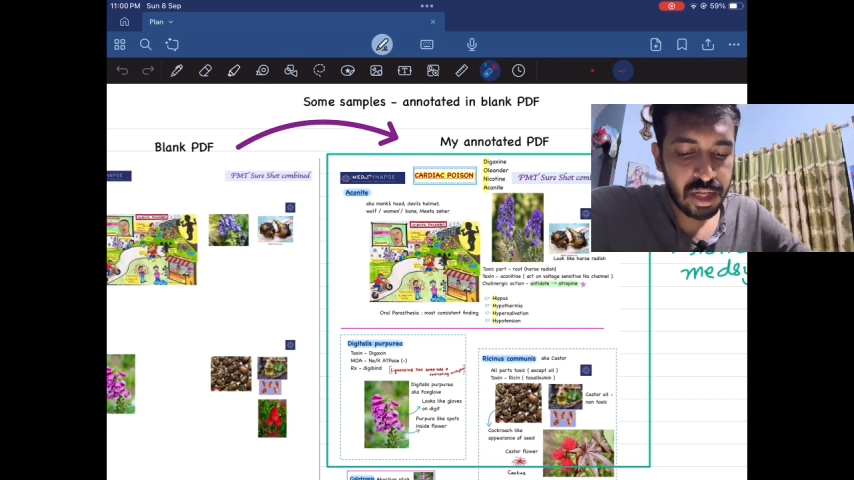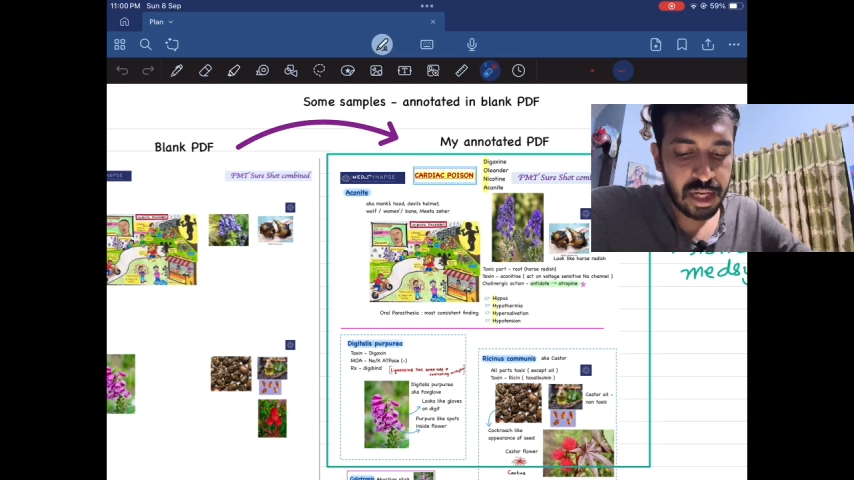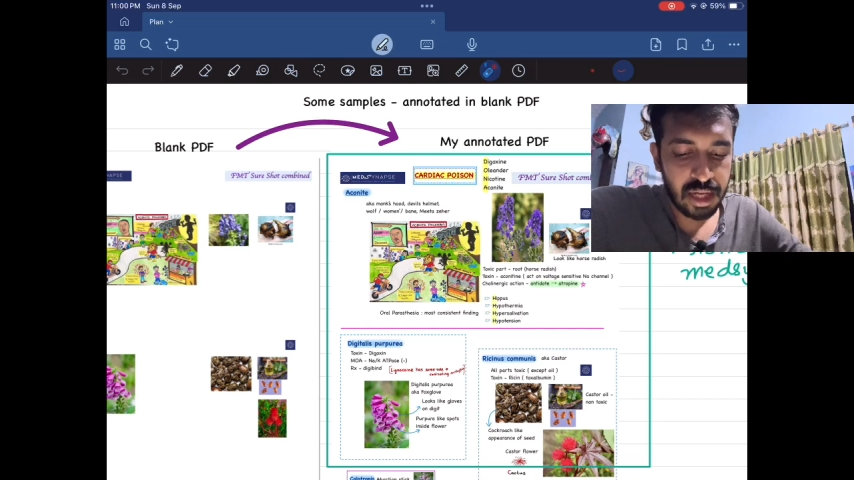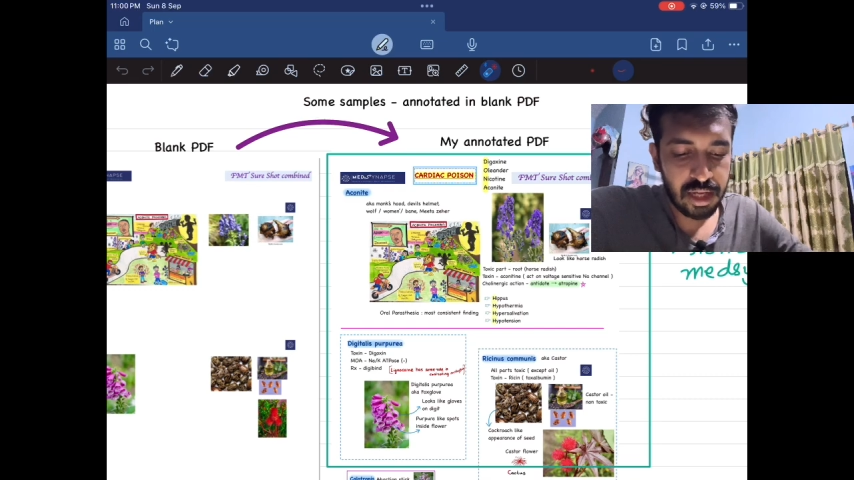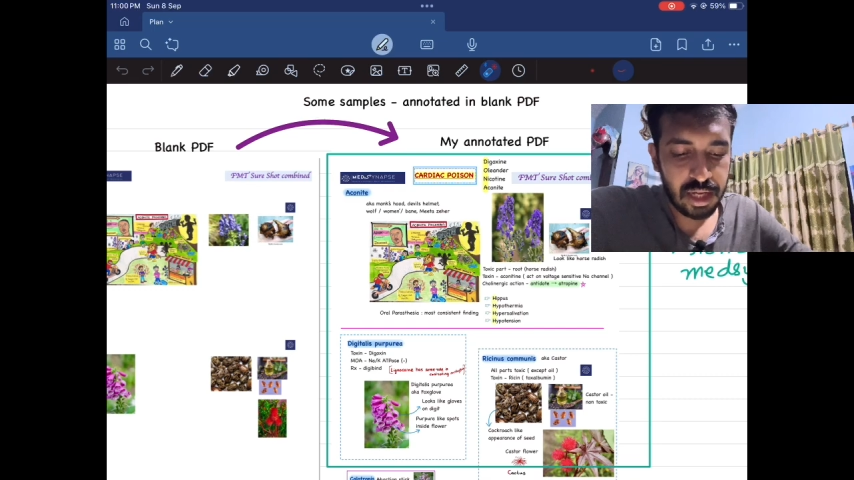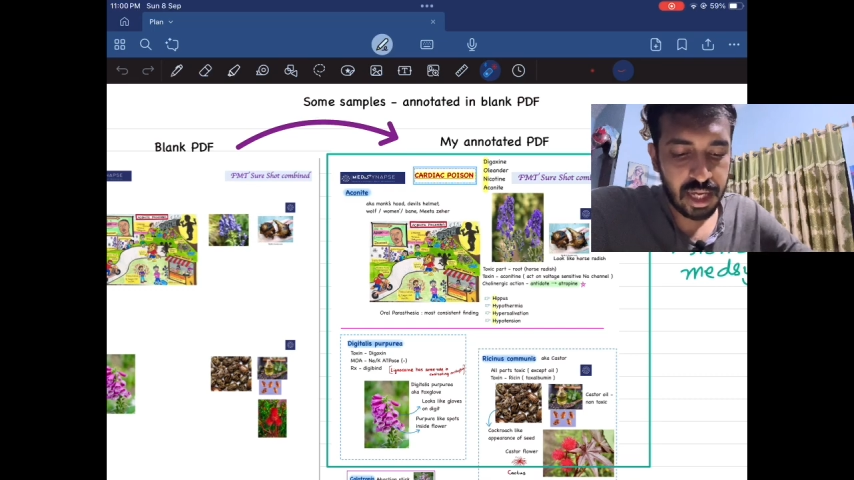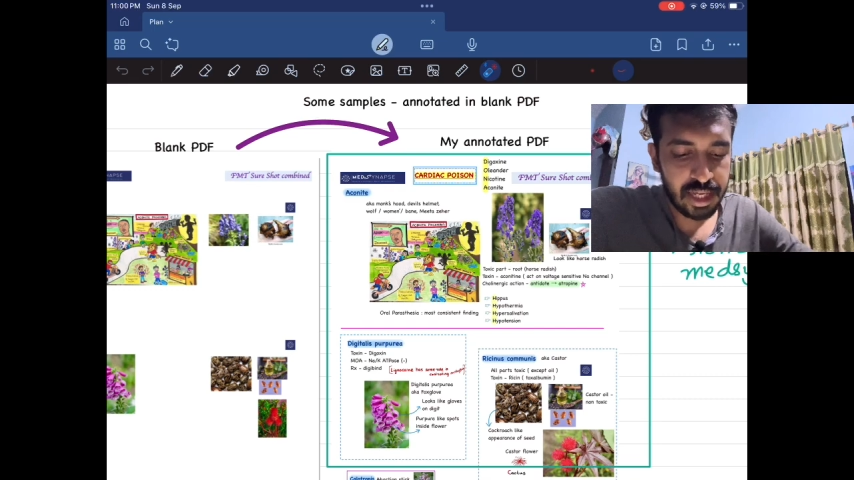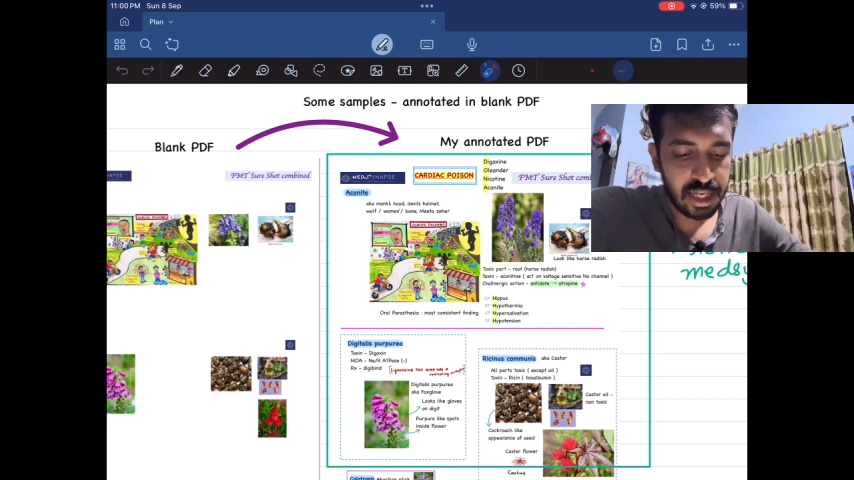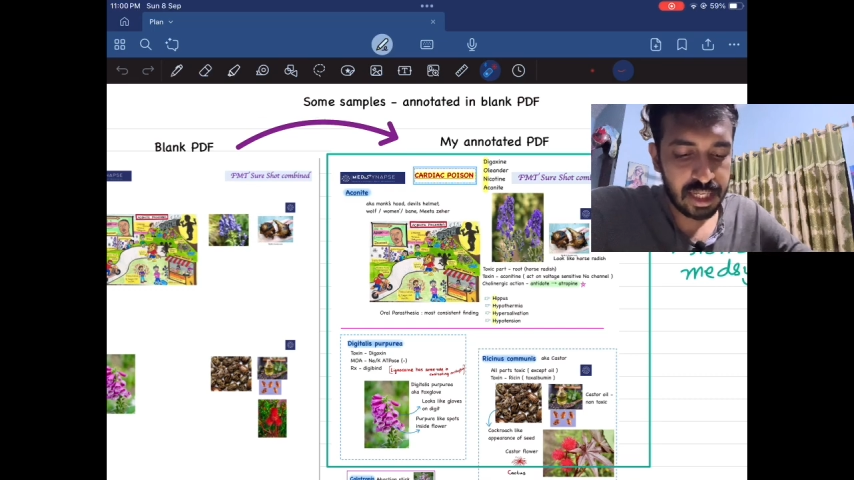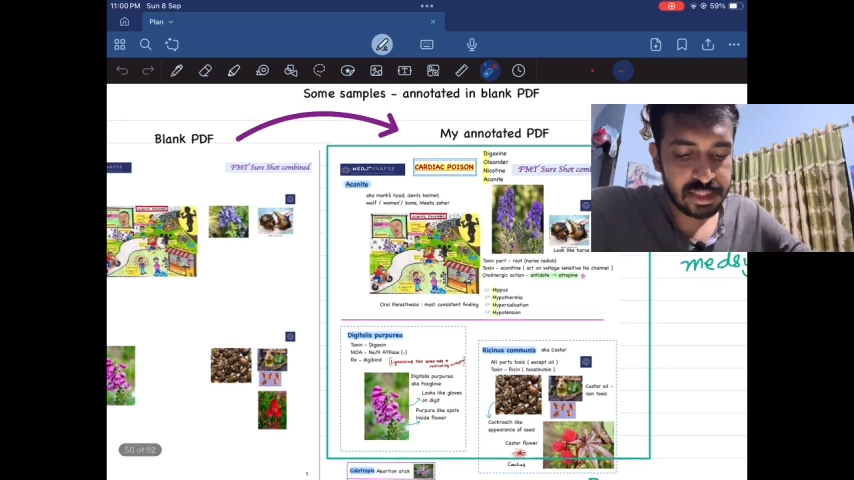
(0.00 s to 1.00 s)

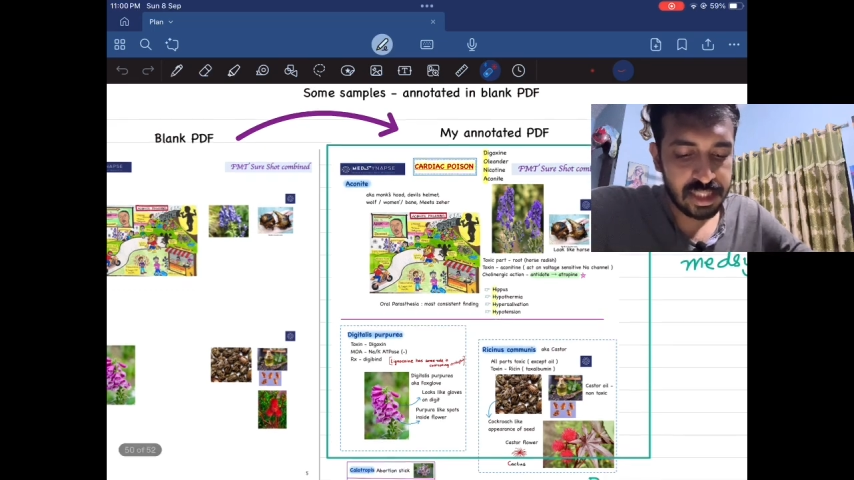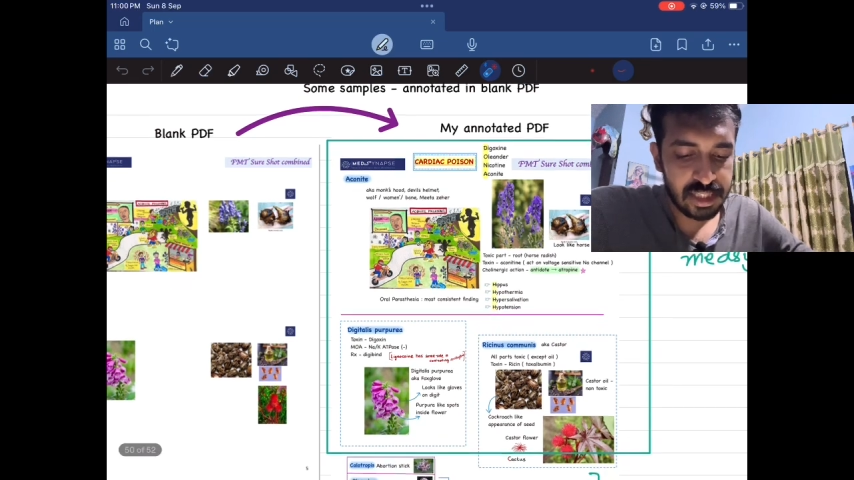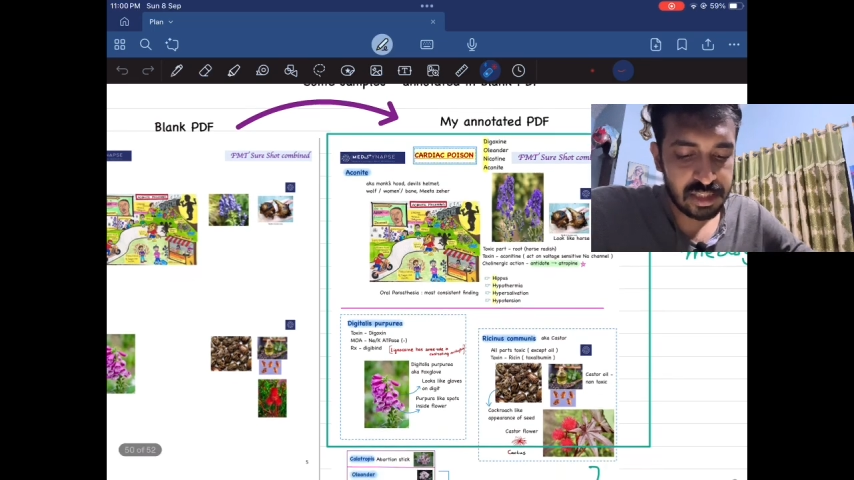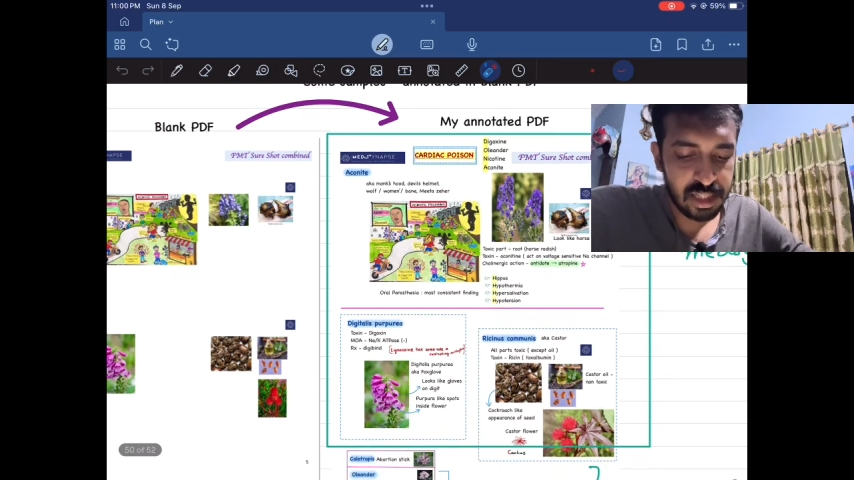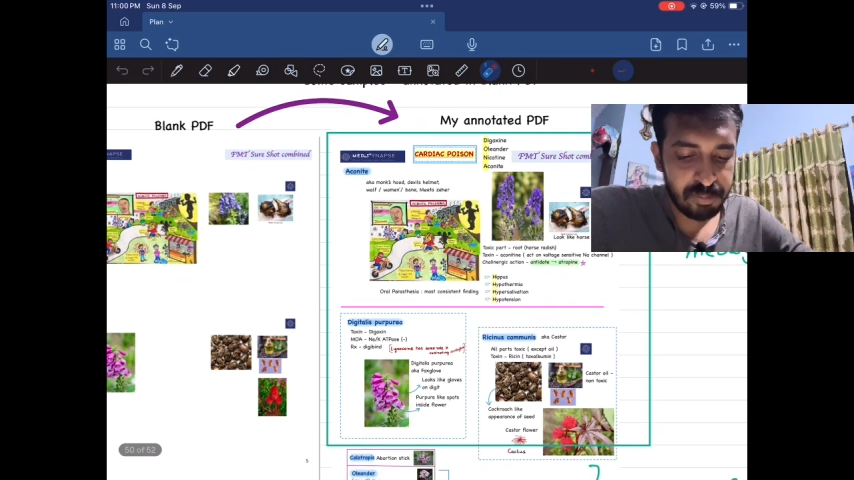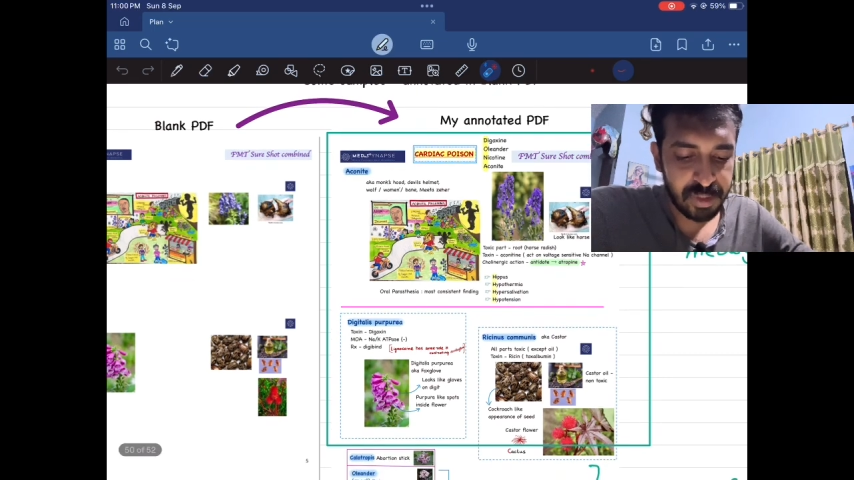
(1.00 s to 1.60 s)
I changed a